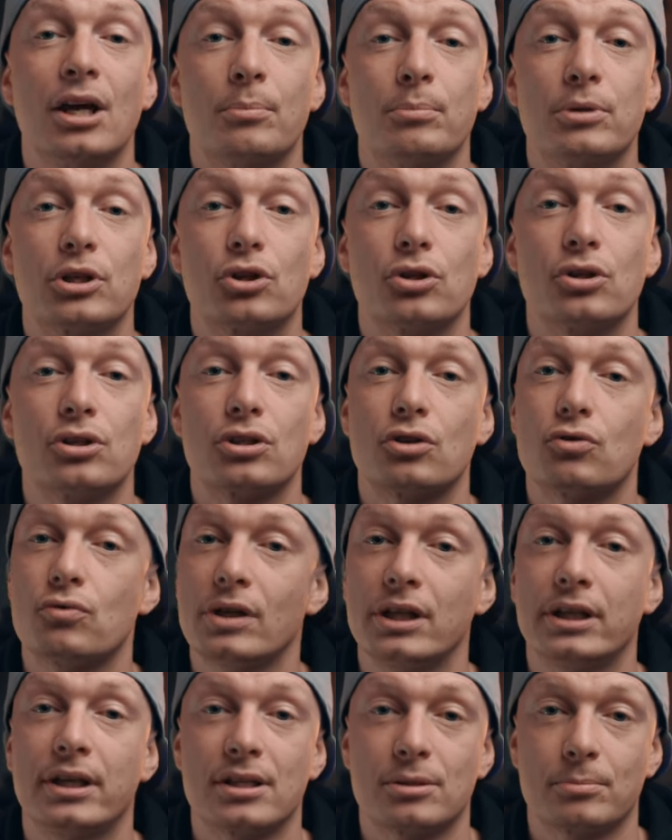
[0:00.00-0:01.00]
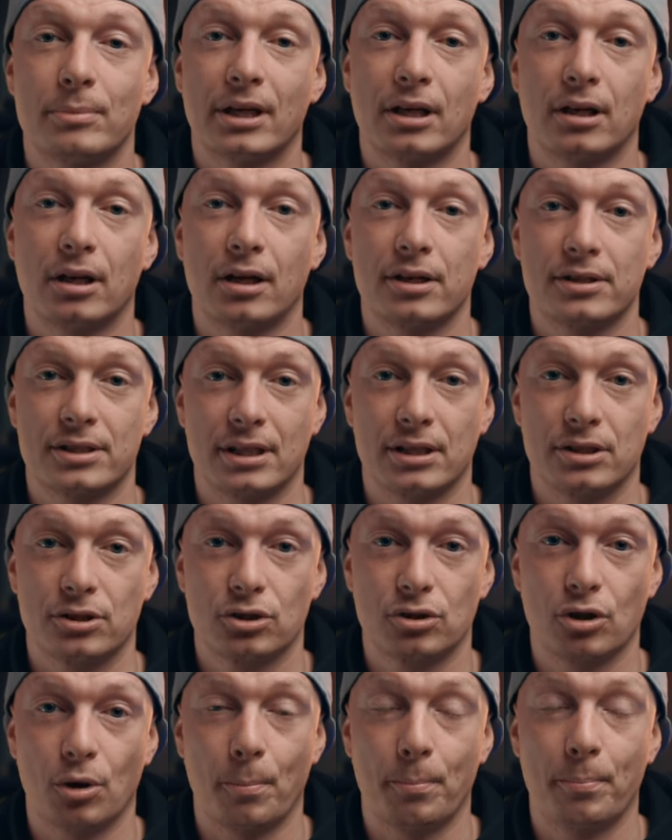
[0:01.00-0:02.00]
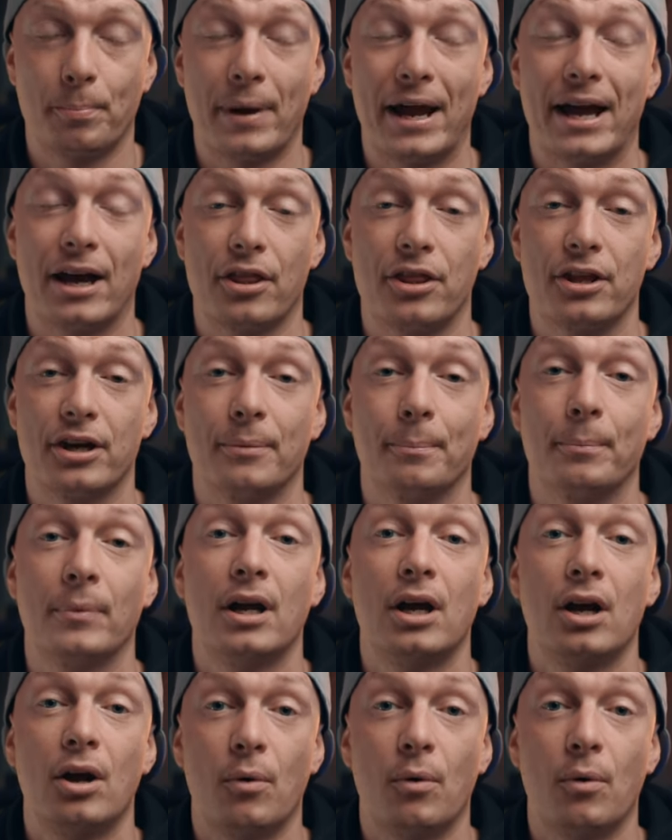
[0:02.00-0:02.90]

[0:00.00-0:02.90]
because it really doesn't make a lot of sense to compare them